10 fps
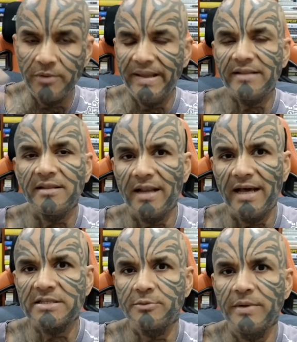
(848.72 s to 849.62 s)
make the
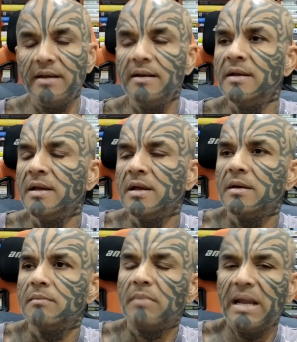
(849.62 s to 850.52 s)
last will,
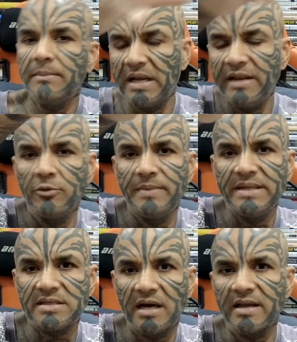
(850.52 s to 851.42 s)
my money would be
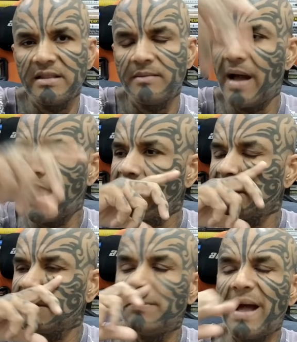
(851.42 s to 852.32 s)
stuck in the bank
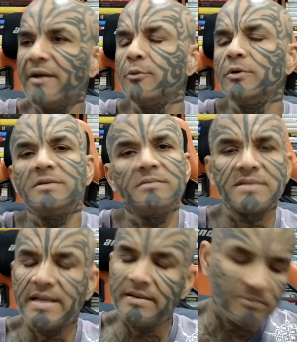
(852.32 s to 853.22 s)
and the bank would
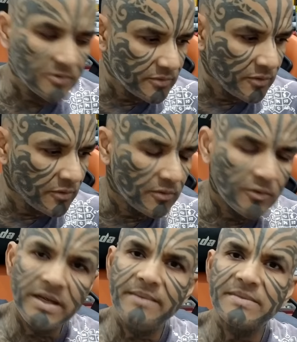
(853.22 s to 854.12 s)
say, no,
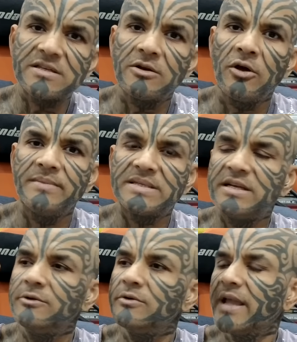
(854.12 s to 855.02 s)
only Mister Loy
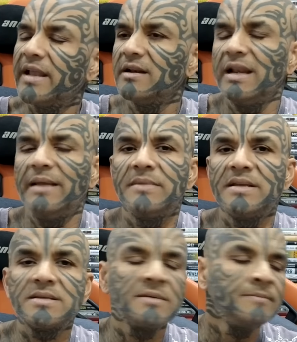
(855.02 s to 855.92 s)
Macedo can claim
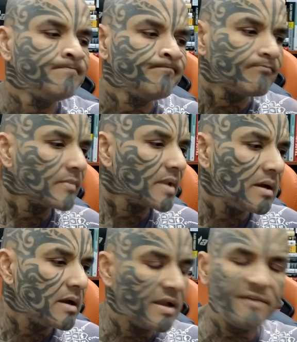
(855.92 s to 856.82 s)
this.
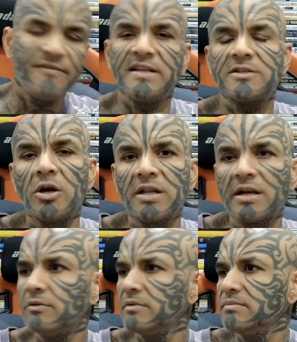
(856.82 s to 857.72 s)
Uh, if he is not
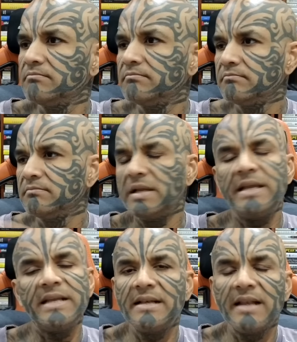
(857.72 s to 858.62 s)
around,
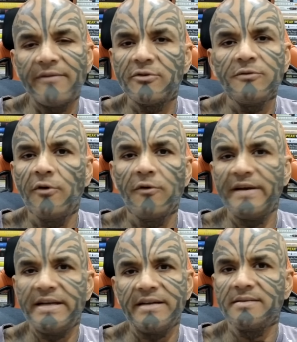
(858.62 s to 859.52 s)
he'll have to
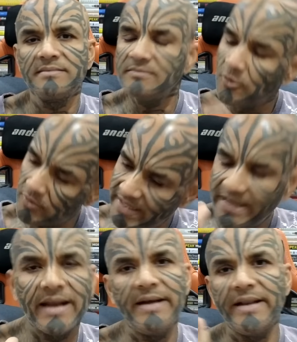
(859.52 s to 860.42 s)
forfeit it. Only he
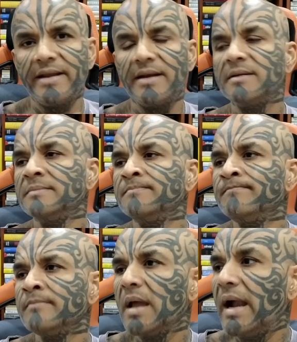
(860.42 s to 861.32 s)
can take it.
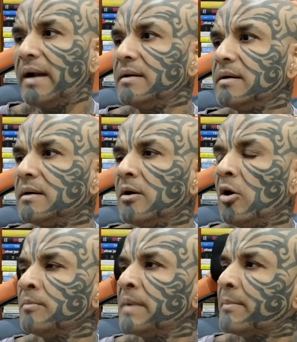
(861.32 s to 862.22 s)
And uh,
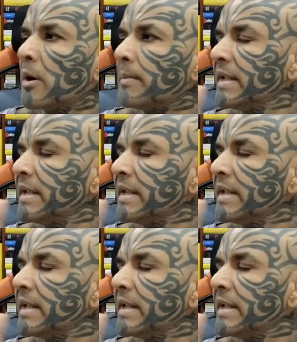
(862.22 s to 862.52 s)
all my property